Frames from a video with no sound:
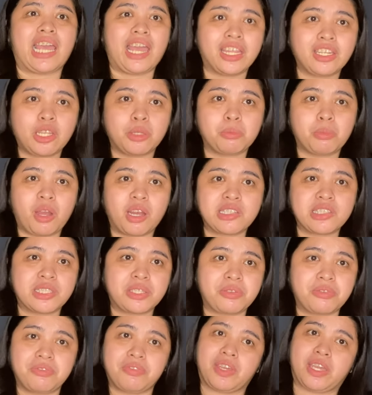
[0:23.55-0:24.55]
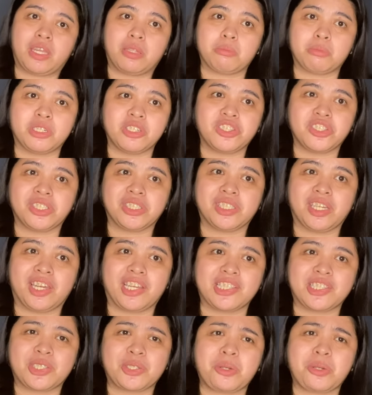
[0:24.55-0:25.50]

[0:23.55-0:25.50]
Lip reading: and unboxing fan merchandise.